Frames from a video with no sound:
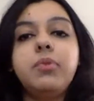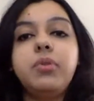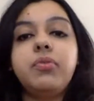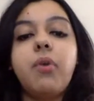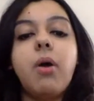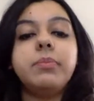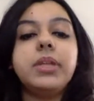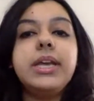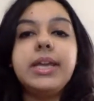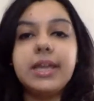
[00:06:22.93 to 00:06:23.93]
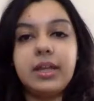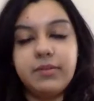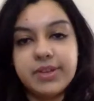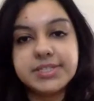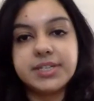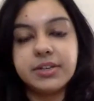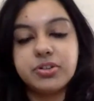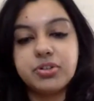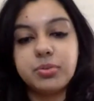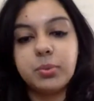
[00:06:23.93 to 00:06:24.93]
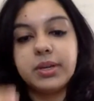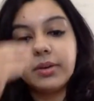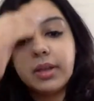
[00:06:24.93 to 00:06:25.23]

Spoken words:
would form the investigation wing.